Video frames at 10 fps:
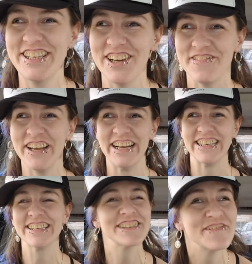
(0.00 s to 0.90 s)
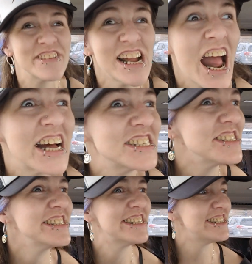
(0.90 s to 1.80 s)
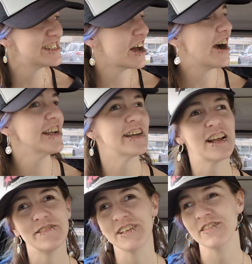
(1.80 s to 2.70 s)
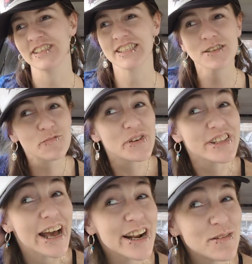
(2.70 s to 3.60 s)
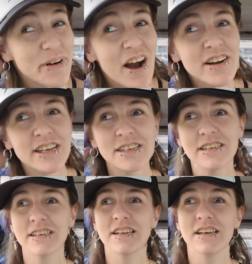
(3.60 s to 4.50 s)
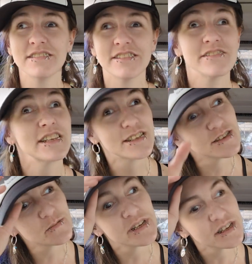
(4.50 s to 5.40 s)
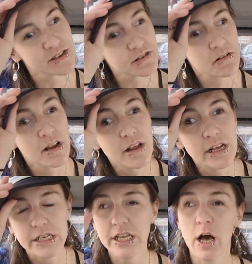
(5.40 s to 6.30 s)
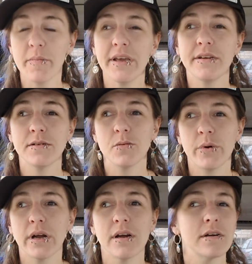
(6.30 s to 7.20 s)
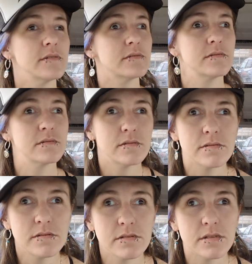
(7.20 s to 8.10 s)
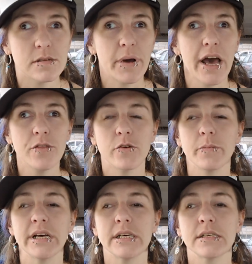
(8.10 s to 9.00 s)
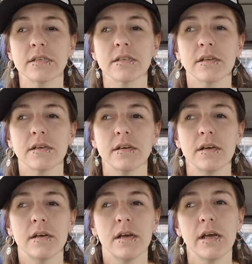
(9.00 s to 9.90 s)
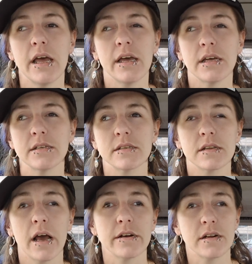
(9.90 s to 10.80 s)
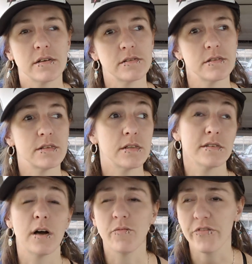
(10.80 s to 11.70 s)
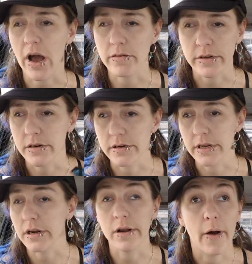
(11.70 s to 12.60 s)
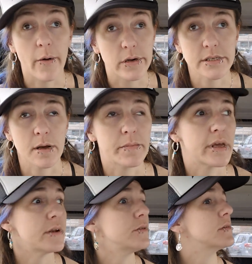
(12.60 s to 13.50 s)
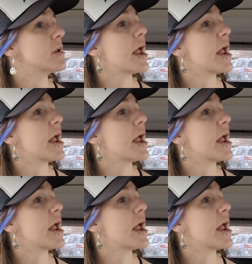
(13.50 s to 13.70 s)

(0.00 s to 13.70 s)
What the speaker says: to me, some lady talking. I mean, I was polite about it. And, excuse me, can you tell me where the bathroom is? And I don't know, she's either dumbfounded or didn't know or something.